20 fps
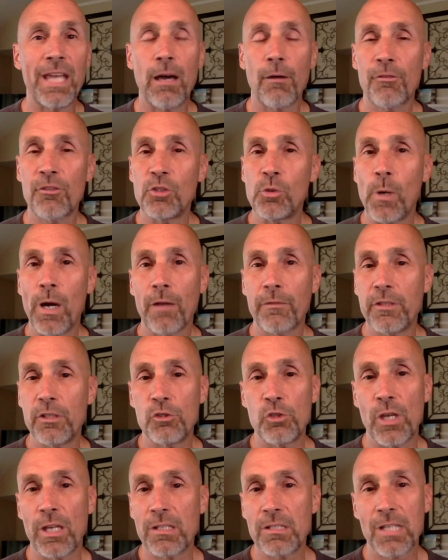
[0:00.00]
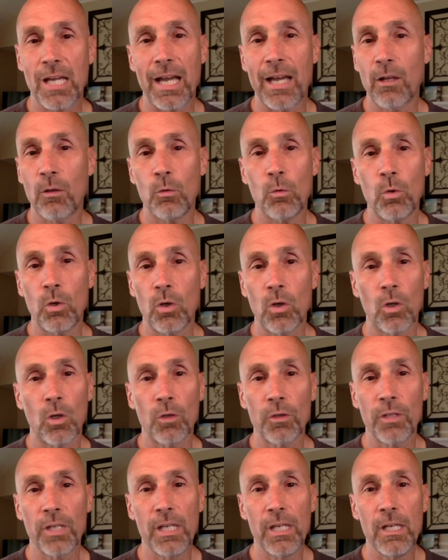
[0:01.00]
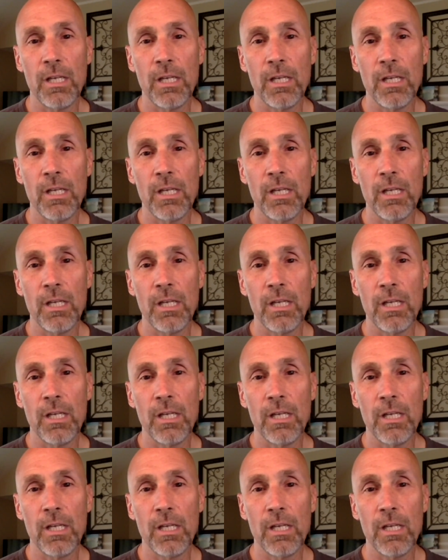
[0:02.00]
now throughout the Gentile world